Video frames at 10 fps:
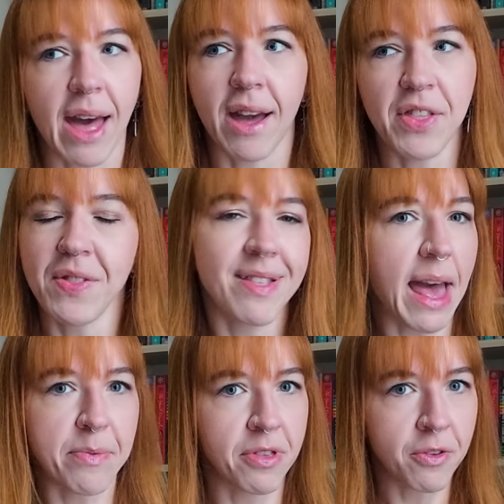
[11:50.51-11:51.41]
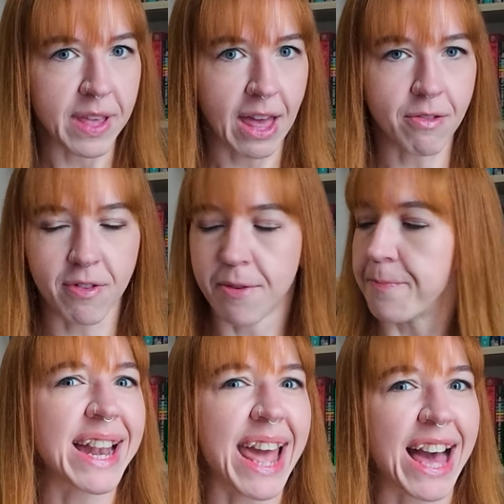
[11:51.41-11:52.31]
I think this absolutely counts.
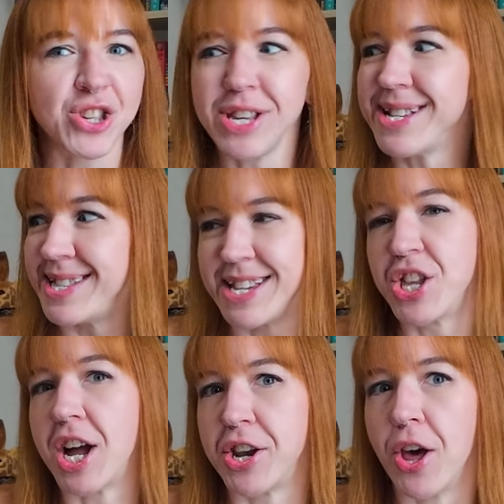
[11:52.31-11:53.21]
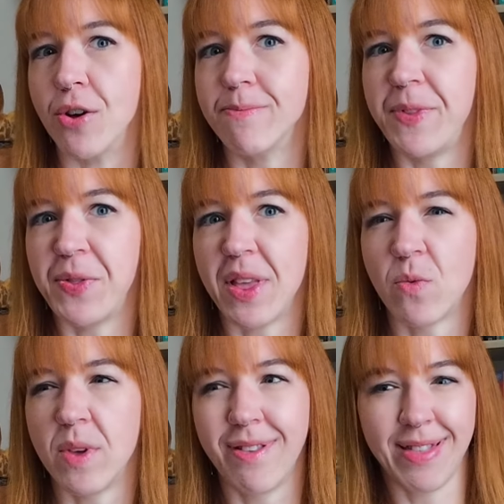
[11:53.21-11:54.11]
And I actually did not know that
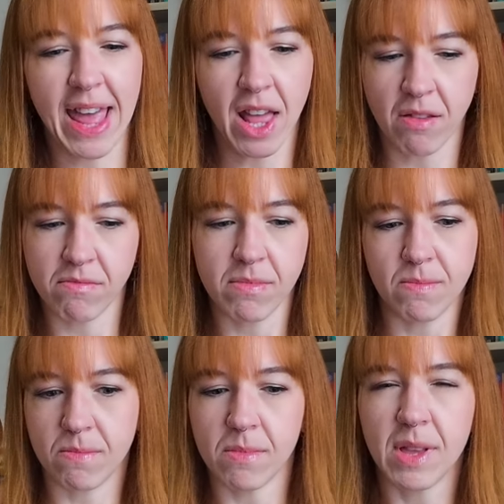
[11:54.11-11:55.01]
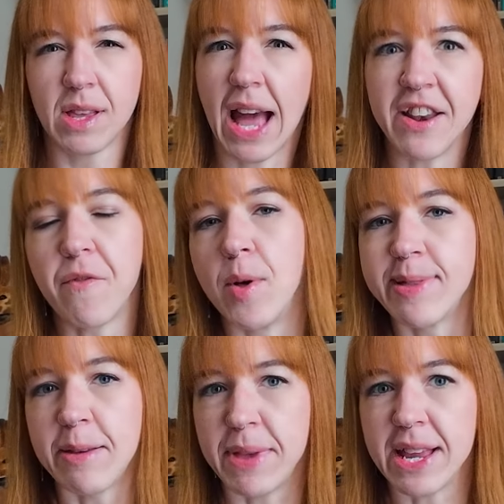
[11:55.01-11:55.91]
this was like kind of
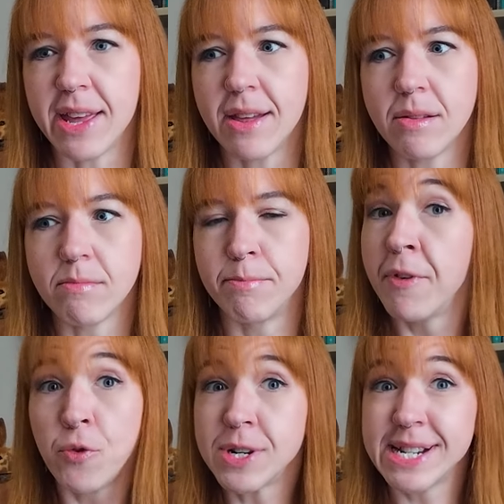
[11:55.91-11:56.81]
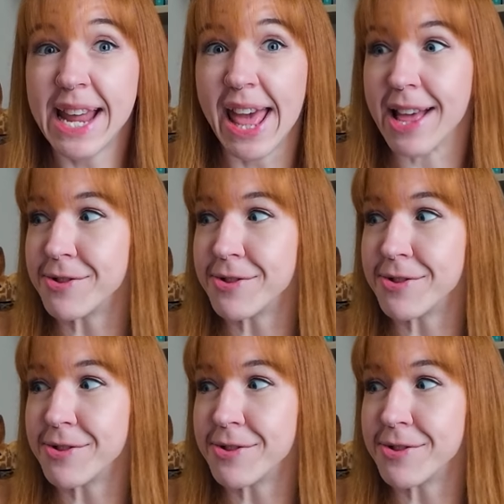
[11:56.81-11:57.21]
multimedia before today.